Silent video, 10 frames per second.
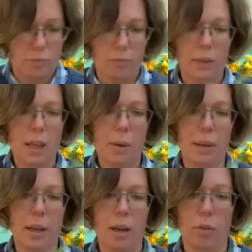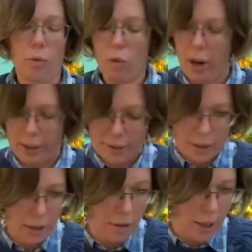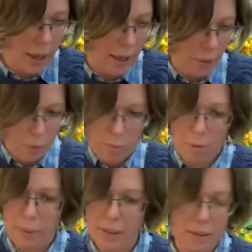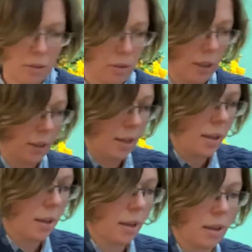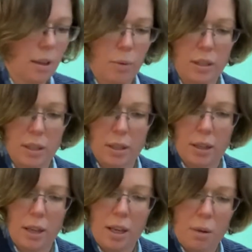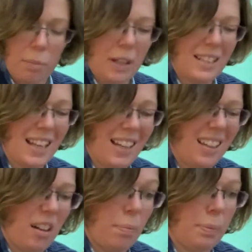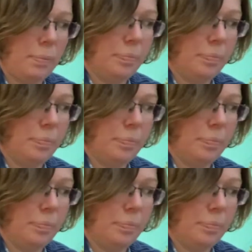There we go. Right, okay. One more piece of string, I think. I think we're done. Ready to hang up.